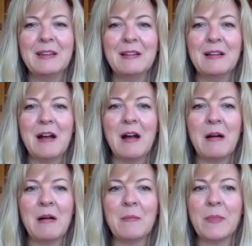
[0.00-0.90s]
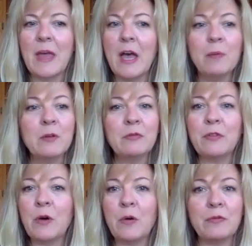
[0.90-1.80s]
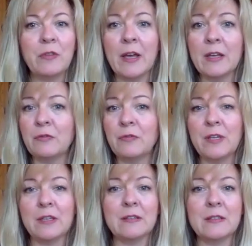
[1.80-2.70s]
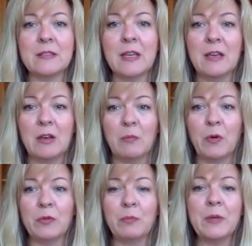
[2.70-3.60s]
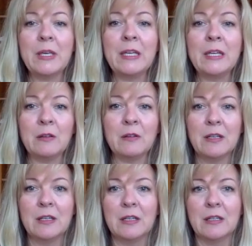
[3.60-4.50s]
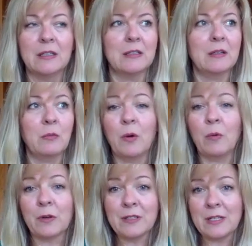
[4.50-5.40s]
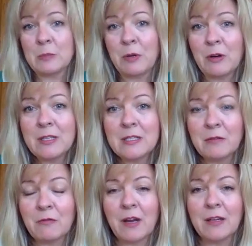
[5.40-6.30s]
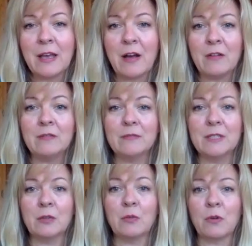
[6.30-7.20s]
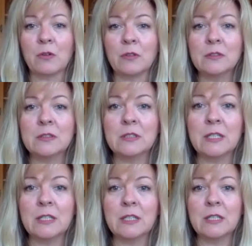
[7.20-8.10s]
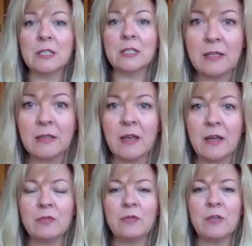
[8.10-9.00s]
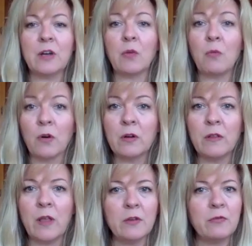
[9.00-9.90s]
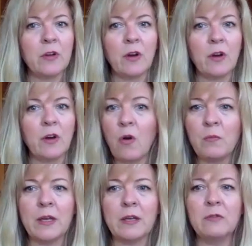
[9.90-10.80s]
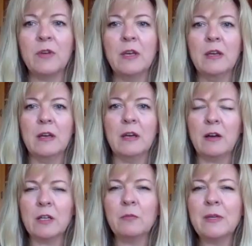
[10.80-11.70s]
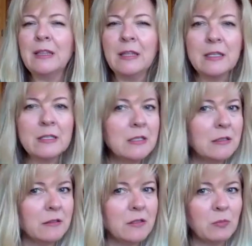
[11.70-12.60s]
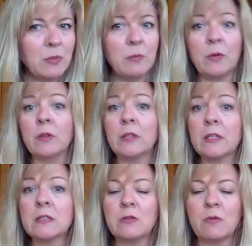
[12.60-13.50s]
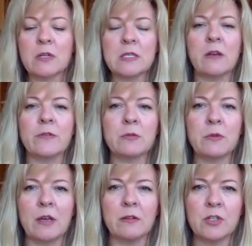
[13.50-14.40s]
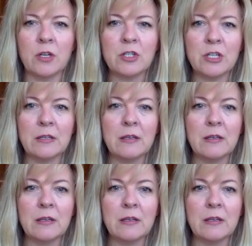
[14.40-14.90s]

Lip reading: The ebb and flow of life is both being what we're experiencing right now in the world, in our daily life, in our work life, in our home life. How can we listen to people and listen to ourselves without judging?